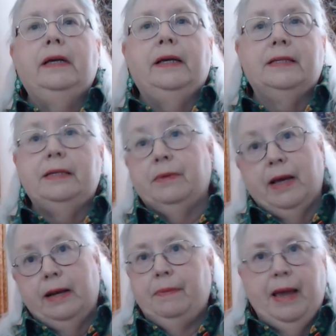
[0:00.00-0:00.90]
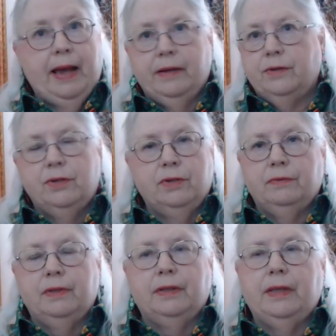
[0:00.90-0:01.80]
and see what kind of package
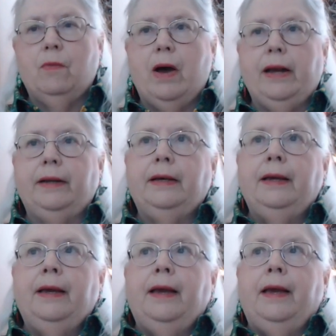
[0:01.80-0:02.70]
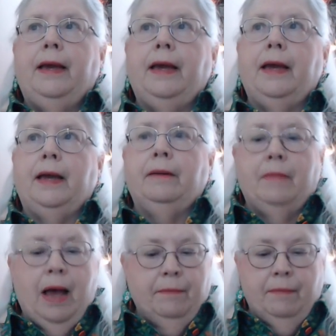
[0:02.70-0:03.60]
that they wanted. And
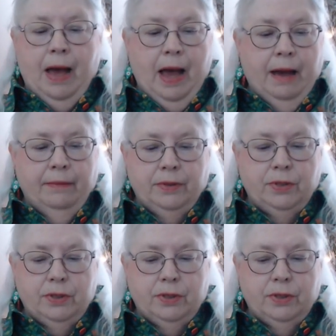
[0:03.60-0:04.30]
I was